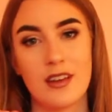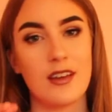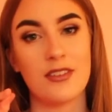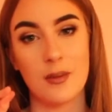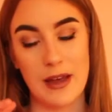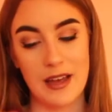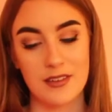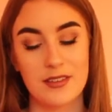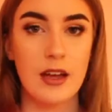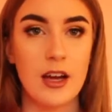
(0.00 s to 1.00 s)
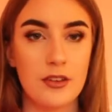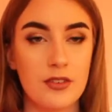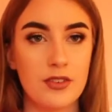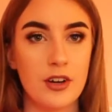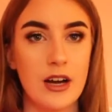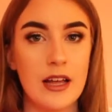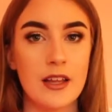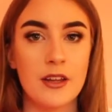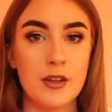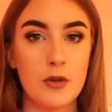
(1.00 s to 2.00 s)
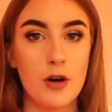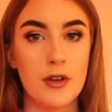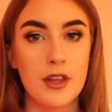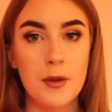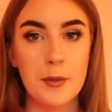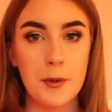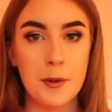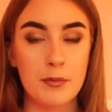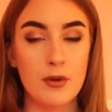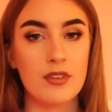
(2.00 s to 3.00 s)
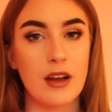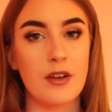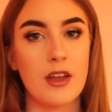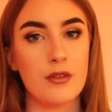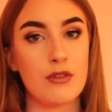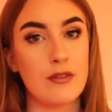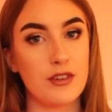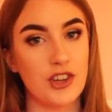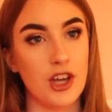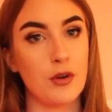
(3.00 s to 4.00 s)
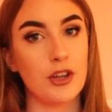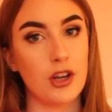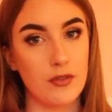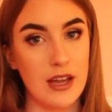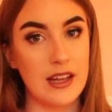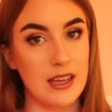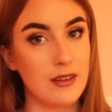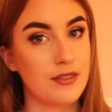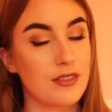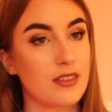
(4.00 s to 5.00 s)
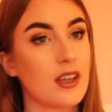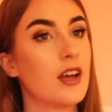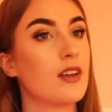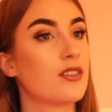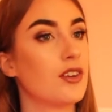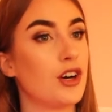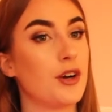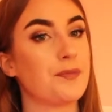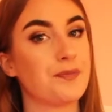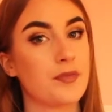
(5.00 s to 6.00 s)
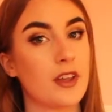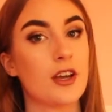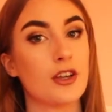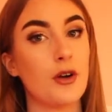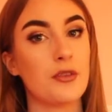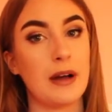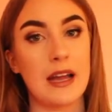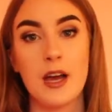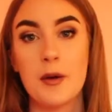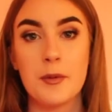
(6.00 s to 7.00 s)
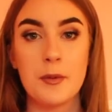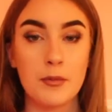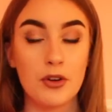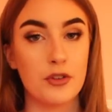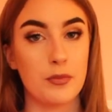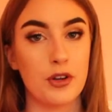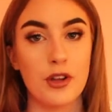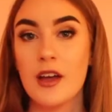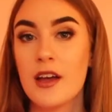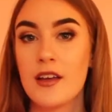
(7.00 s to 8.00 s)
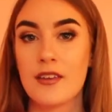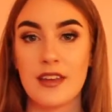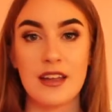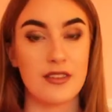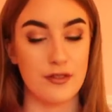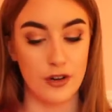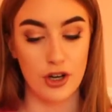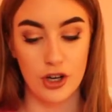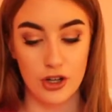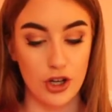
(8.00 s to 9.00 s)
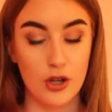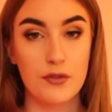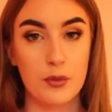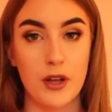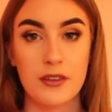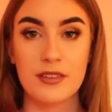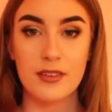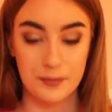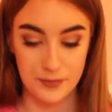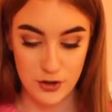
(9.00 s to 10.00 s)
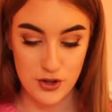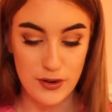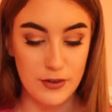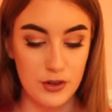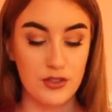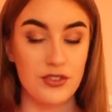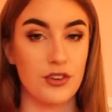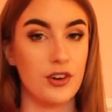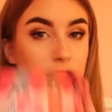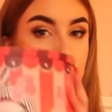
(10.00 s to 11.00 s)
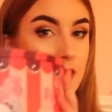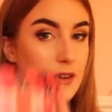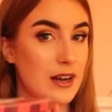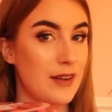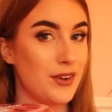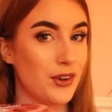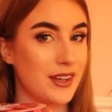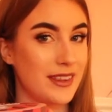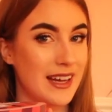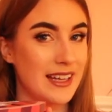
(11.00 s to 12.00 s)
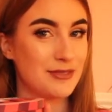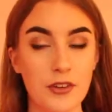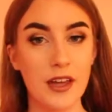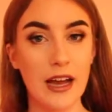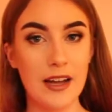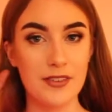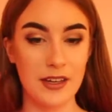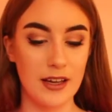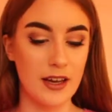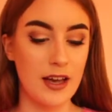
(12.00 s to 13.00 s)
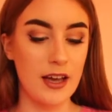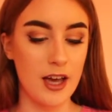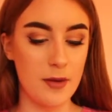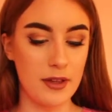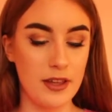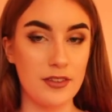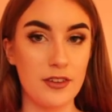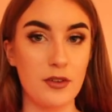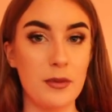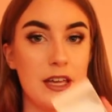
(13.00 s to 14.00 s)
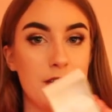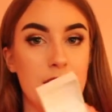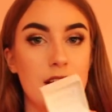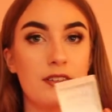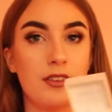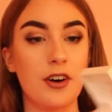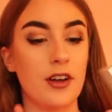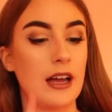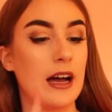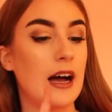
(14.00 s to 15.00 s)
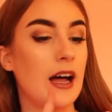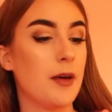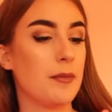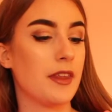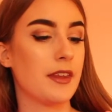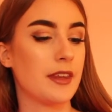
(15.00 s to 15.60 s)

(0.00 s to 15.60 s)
is the best. And also at the moment Boots have 3 for 2 on all of their gifts, so you can always buy multiple sets for your loved ones, which is very good, so definitely have a look in there. Another idea is some earrings. So I